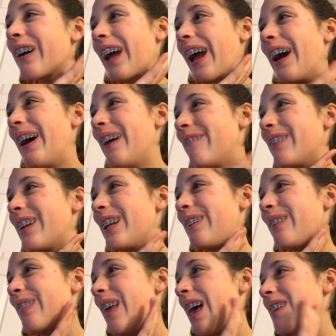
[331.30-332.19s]
okay, I'm going
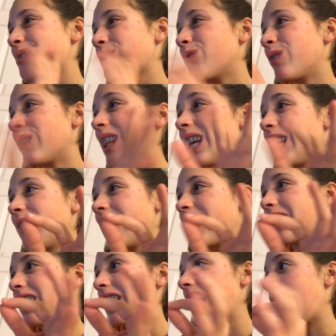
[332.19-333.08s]
to do this really
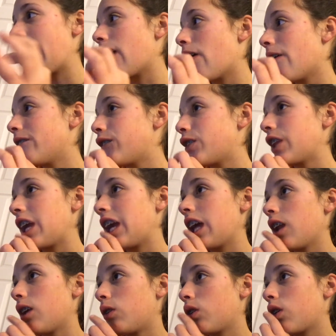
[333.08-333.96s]
quickly and
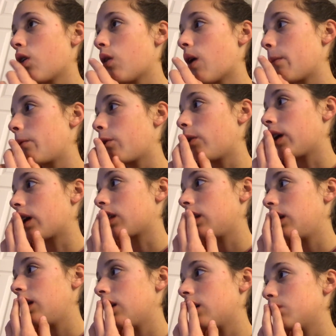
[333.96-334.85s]
hopefully it'll go up
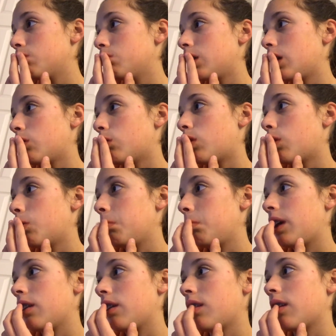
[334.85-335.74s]
quickly, but it won't
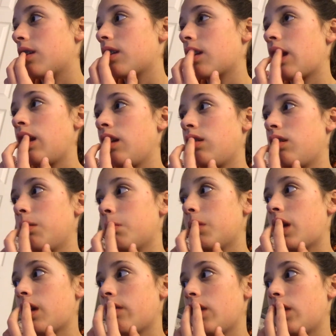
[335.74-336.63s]
because it's an 18
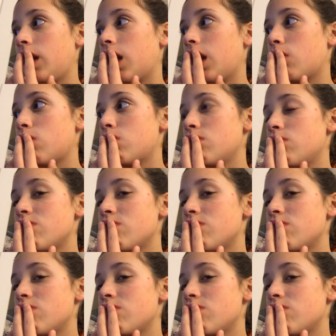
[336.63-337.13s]
minute video.